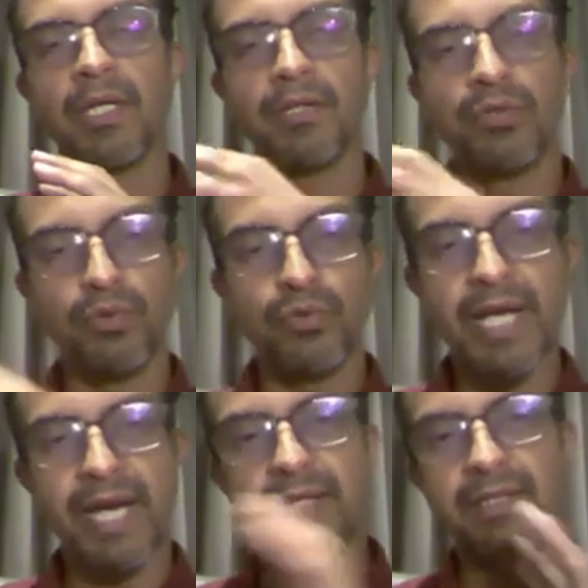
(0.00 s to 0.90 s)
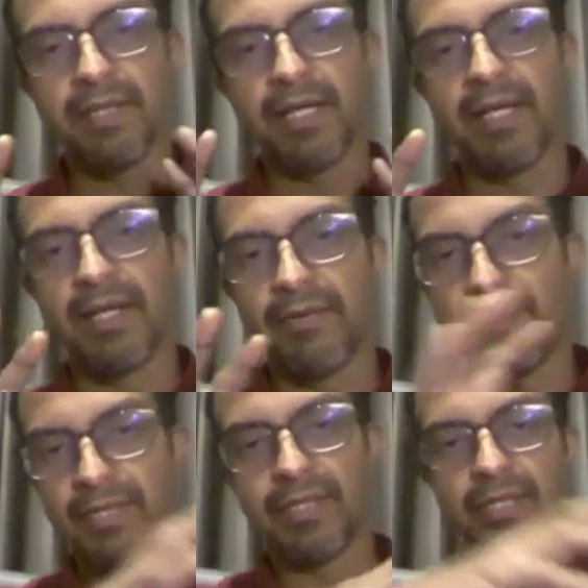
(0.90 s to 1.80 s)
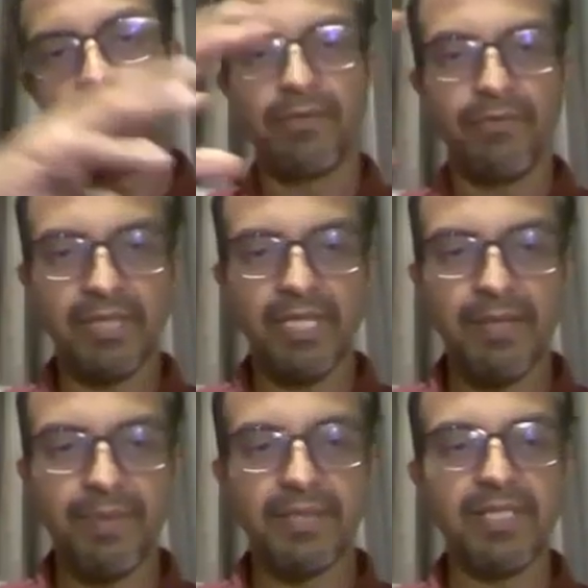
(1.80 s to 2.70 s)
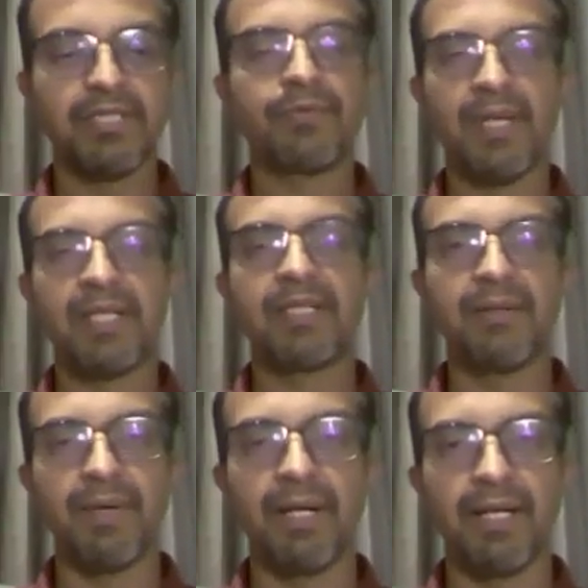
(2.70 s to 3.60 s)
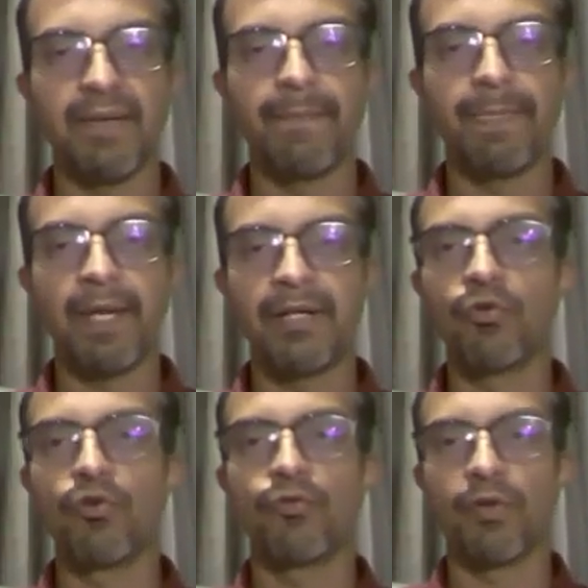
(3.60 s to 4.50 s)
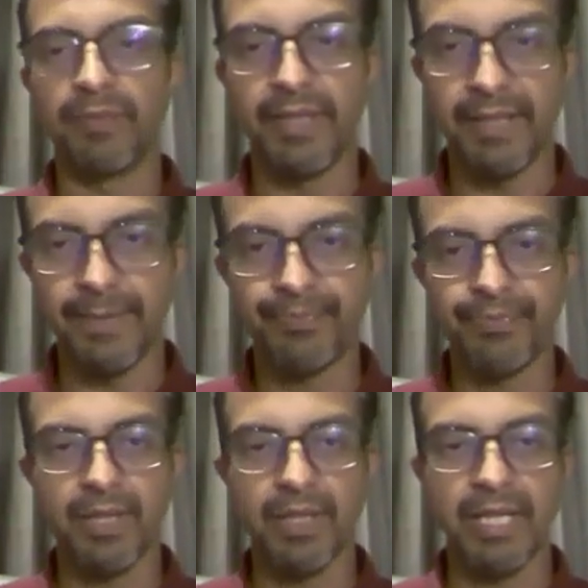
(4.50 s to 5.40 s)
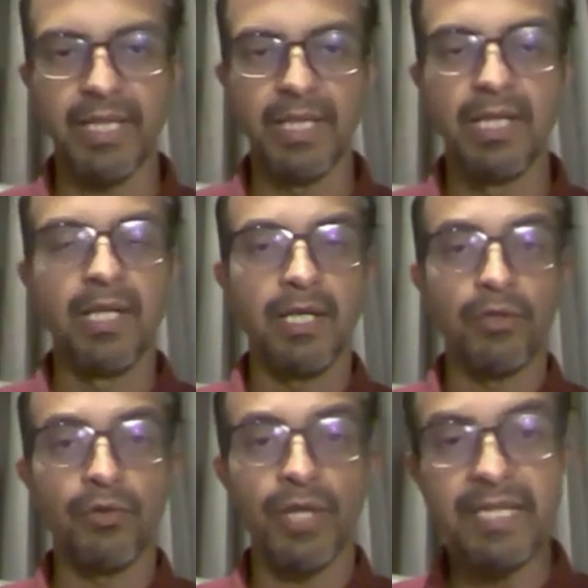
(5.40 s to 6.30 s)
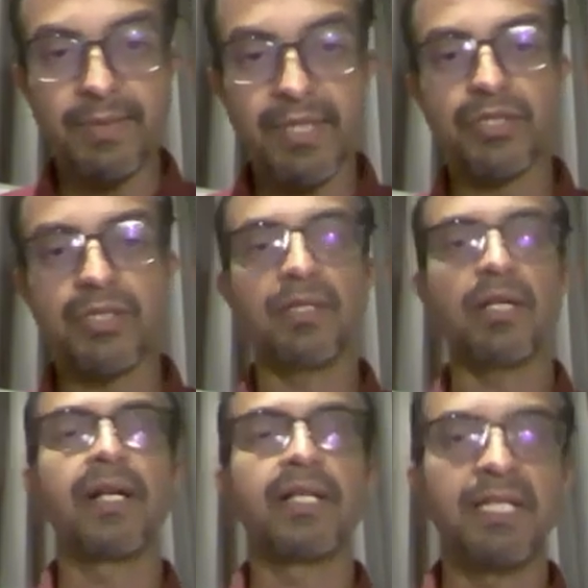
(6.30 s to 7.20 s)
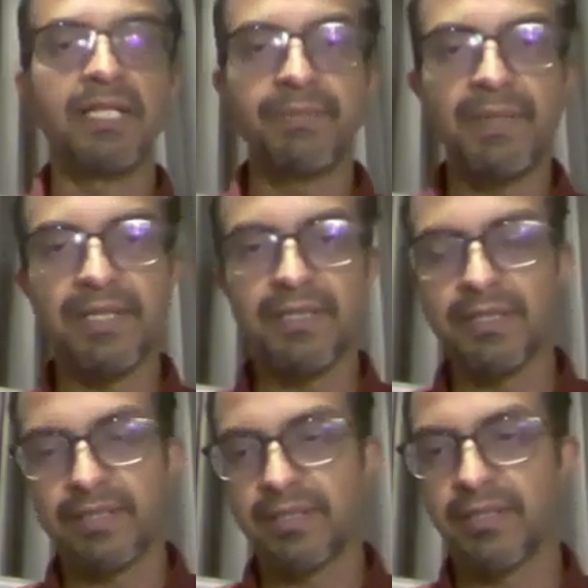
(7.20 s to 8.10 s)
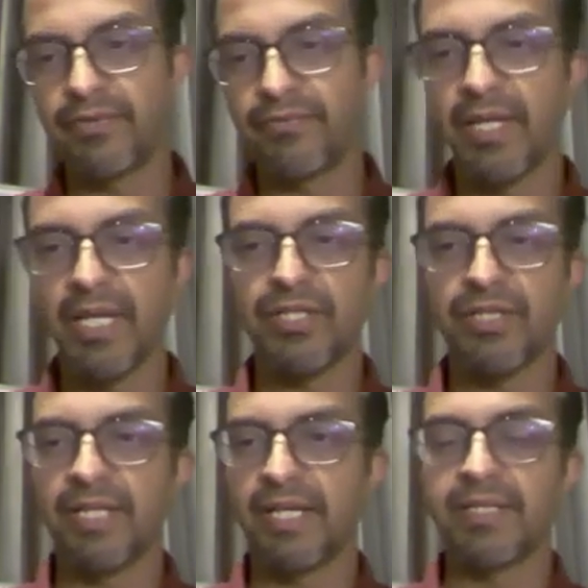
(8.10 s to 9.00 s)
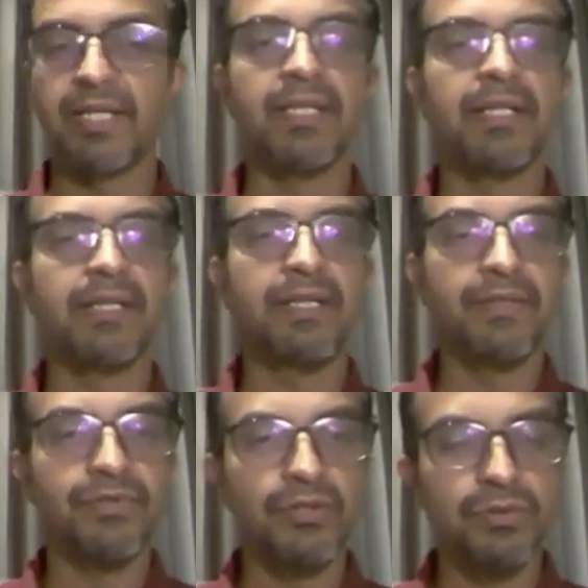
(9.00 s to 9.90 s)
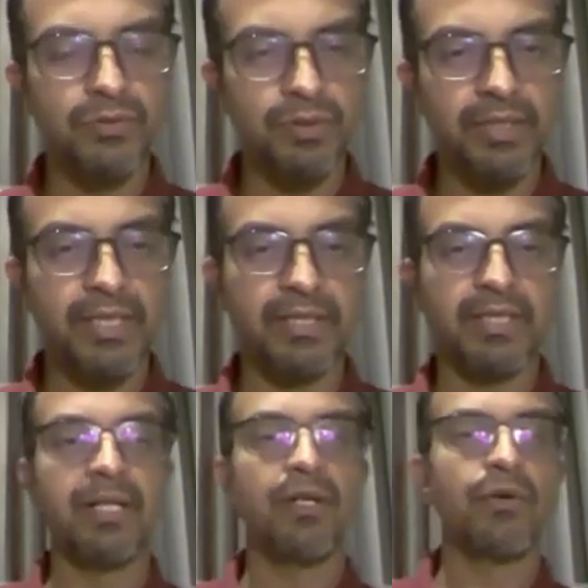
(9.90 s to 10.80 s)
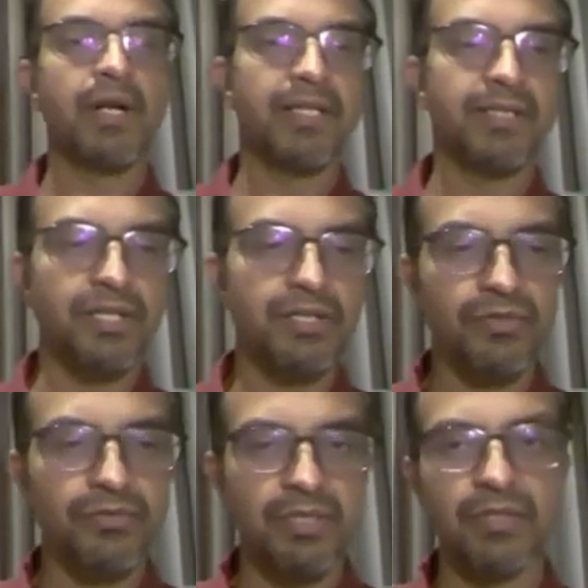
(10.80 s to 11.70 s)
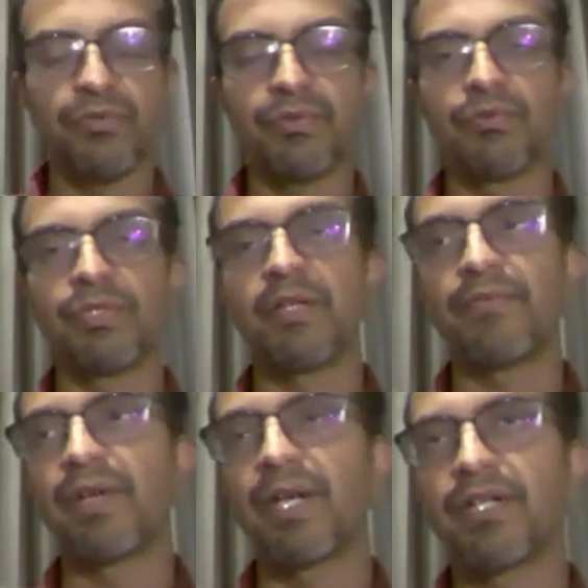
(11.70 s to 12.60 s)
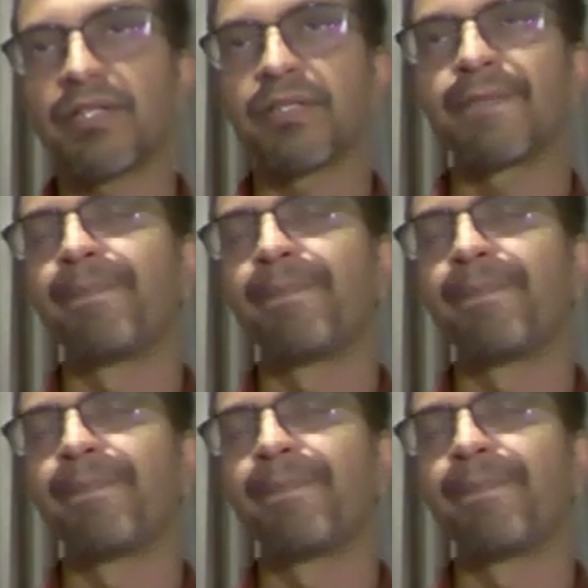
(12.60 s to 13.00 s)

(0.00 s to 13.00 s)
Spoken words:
do that with keeping this space in mind, and go from there, right? You rightly mentioned RTTP as a certification. Yes, I think it gives you, there are organizations which gives you those certifications